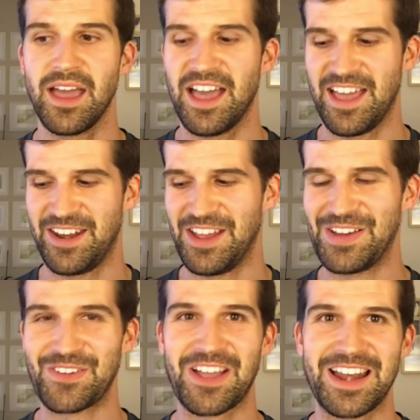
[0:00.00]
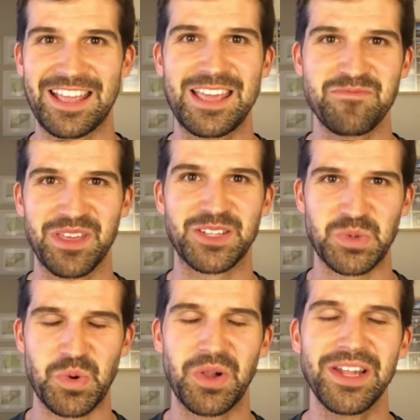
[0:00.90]
and we kind of keep things
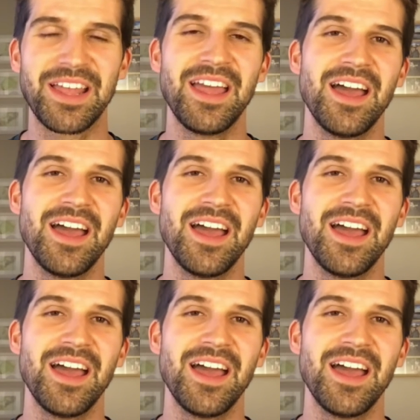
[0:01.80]
rolling.